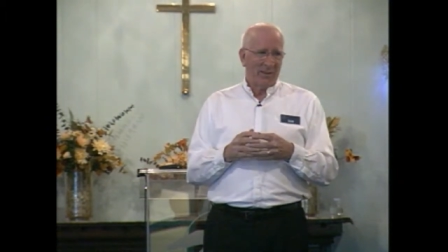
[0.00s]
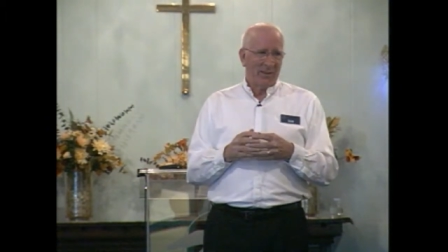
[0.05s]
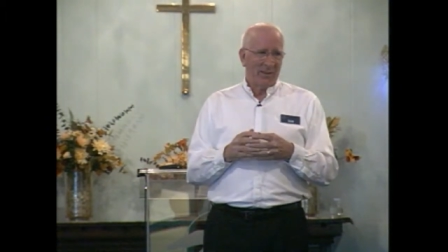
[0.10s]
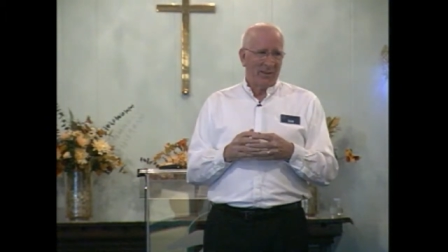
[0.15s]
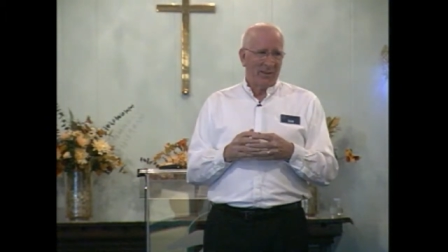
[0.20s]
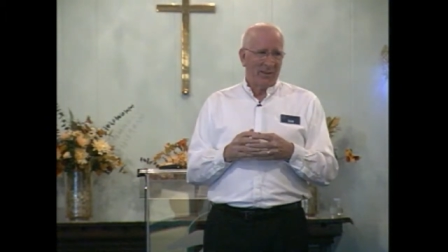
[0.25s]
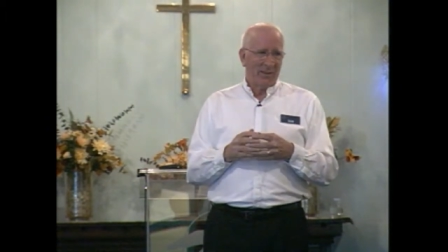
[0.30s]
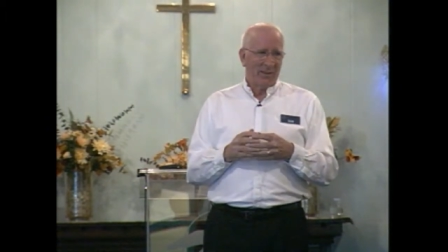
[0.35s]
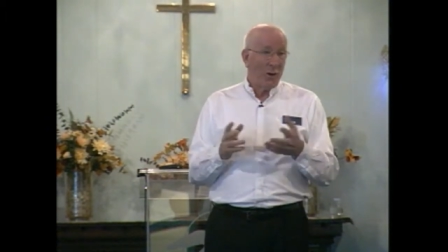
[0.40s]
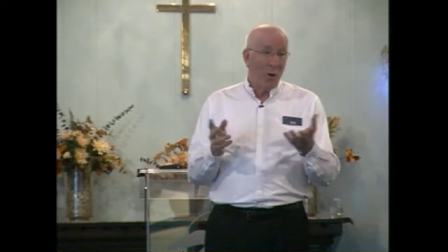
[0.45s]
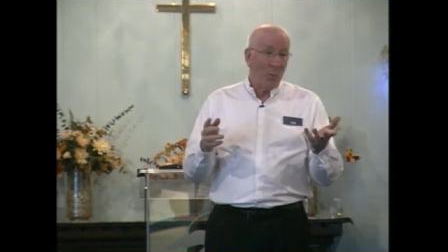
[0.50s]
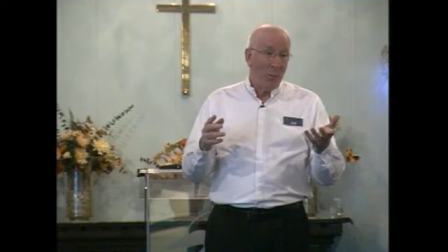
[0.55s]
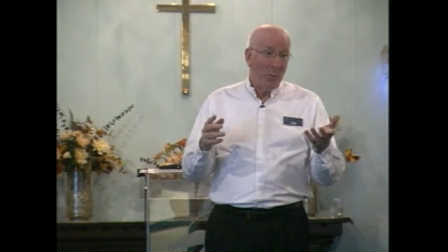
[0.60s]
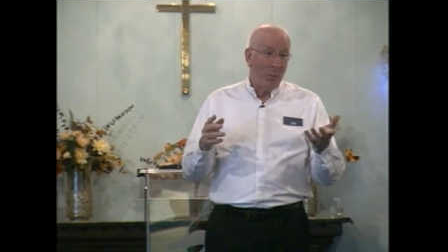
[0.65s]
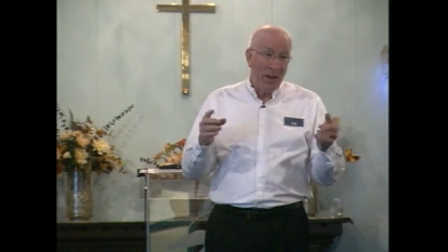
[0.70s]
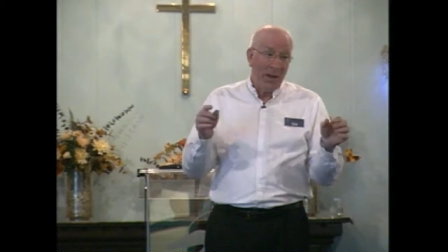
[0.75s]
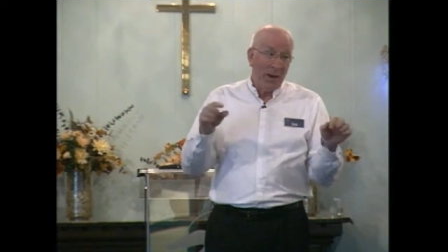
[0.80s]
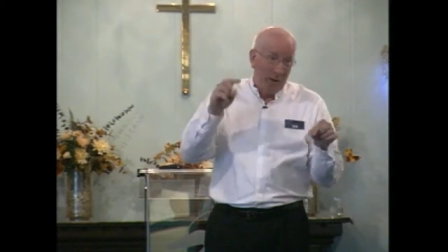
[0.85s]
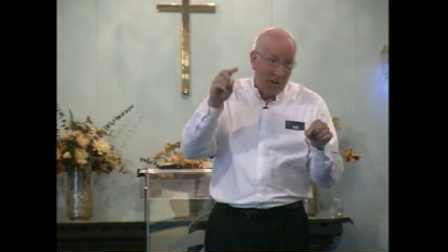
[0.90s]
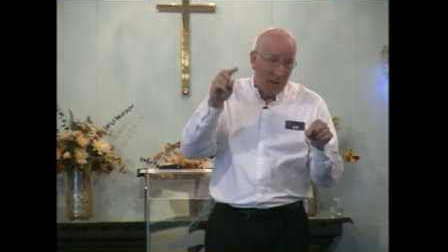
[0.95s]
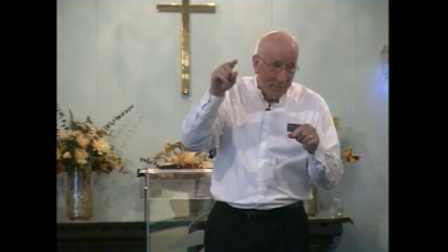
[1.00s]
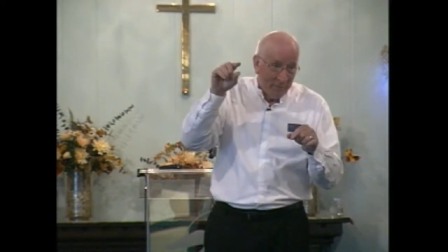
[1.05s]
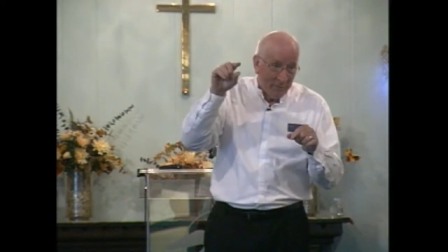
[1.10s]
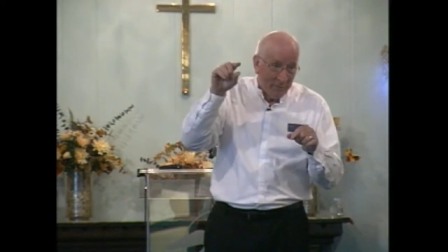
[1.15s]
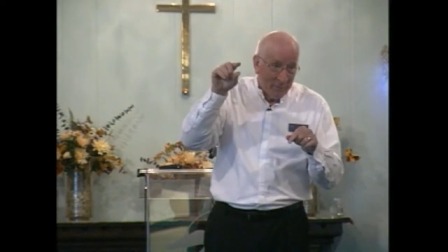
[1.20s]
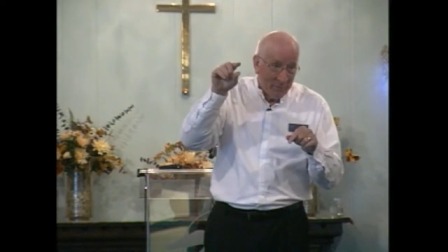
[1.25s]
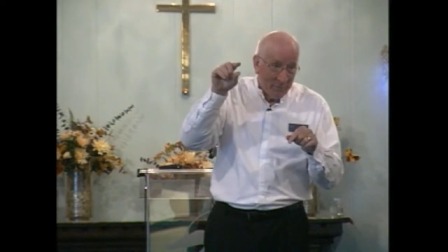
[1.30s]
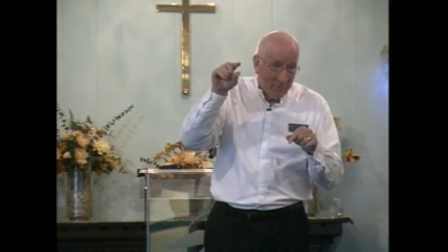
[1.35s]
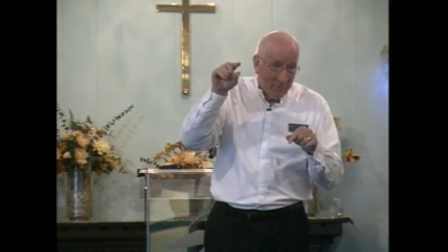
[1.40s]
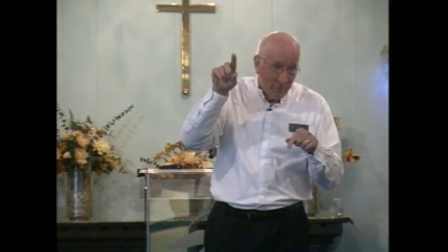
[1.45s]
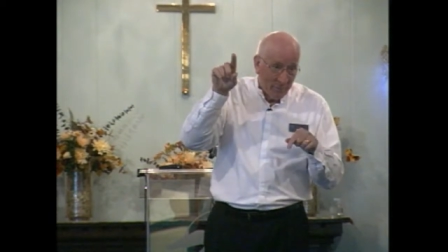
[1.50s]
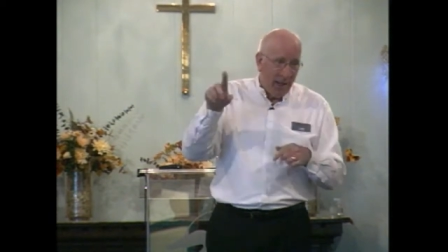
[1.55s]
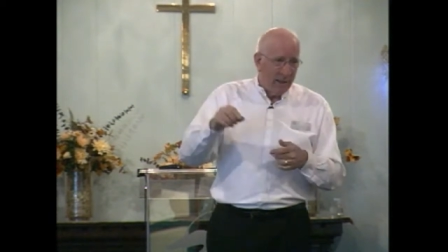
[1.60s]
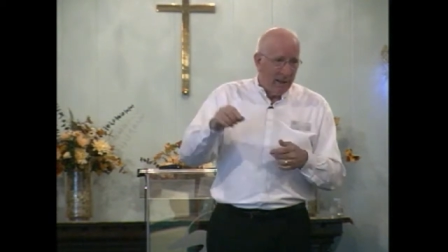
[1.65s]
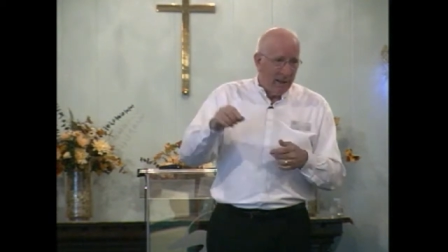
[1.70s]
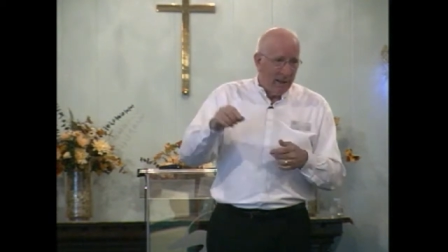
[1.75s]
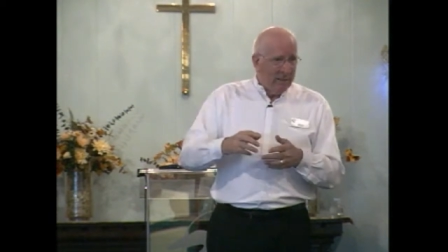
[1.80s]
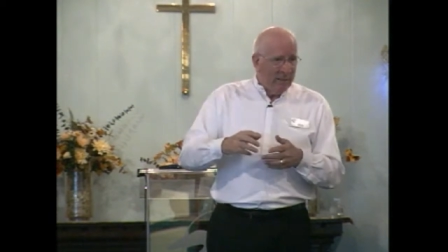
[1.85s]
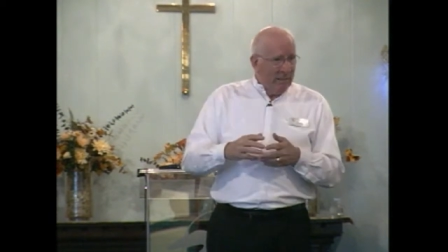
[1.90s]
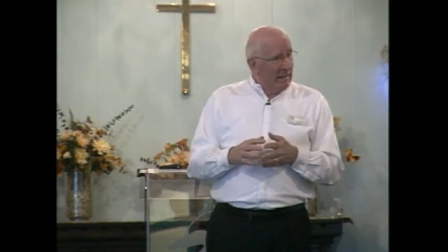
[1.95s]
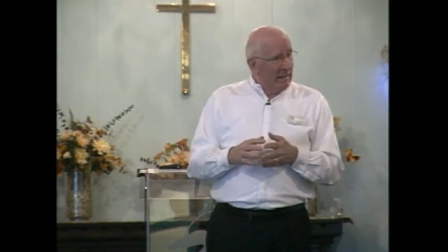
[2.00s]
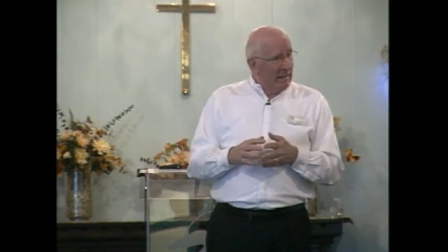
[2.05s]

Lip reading: Because I know better, with a K,